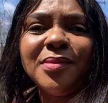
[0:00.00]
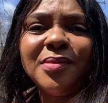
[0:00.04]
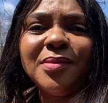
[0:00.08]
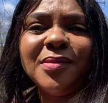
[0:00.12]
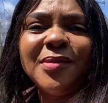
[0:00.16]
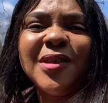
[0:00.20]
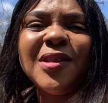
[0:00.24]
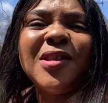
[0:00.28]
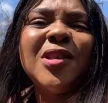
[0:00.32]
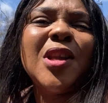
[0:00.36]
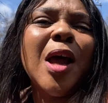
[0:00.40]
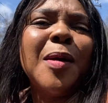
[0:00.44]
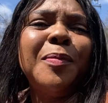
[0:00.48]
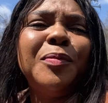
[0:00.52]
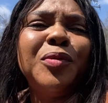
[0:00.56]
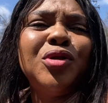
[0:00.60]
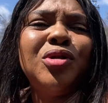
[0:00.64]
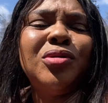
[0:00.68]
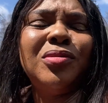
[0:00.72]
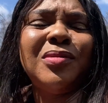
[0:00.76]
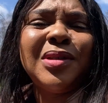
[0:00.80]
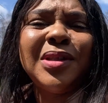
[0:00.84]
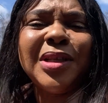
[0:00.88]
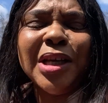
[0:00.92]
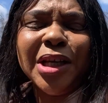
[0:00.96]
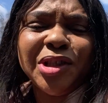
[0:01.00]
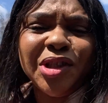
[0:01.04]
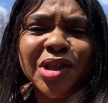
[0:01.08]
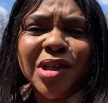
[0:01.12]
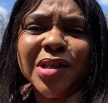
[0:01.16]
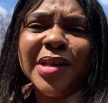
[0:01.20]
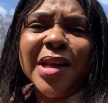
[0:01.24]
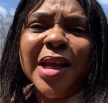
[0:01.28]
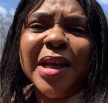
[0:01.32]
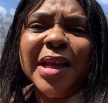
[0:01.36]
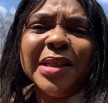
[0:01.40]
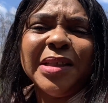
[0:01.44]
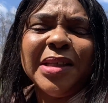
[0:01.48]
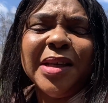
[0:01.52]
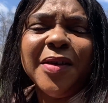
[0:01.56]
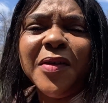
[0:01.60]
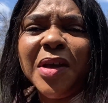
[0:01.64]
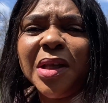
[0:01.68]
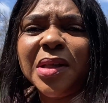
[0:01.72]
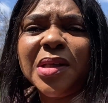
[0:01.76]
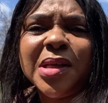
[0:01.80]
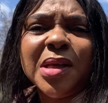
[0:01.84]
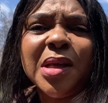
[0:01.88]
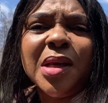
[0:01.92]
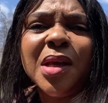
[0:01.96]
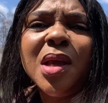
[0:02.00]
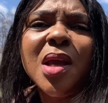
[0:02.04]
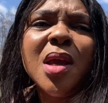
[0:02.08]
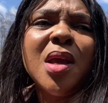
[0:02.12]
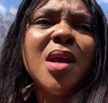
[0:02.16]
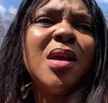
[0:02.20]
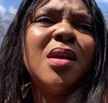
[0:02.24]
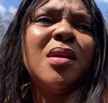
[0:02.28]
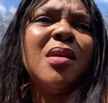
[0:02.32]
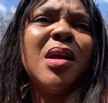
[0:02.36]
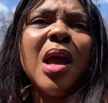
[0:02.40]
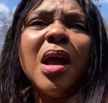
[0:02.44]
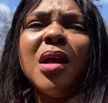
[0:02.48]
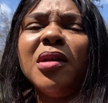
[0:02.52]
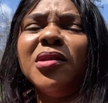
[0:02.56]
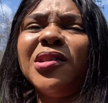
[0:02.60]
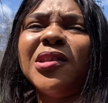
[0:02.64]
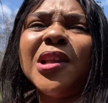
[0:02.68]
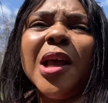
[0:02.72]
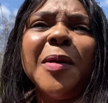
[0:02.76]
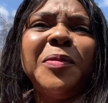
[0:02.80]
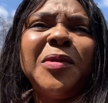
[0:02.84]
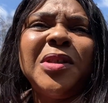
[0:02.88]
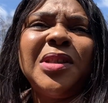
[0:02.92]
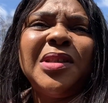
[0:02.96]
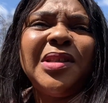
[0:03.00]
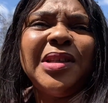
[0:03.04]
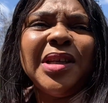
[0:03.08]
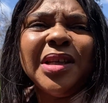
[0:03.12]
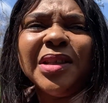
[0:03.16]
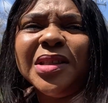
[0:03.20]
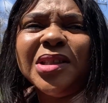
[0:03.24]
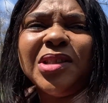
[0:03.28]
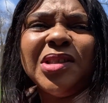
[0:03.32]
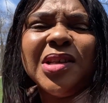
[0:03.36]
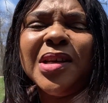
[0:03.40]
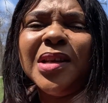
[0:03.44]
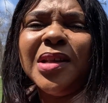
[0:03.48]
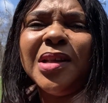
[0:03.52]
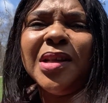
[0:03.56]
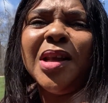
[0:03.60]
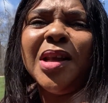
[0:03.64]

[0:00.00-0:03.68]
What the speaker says: Stop teaching negativity. Stop teaching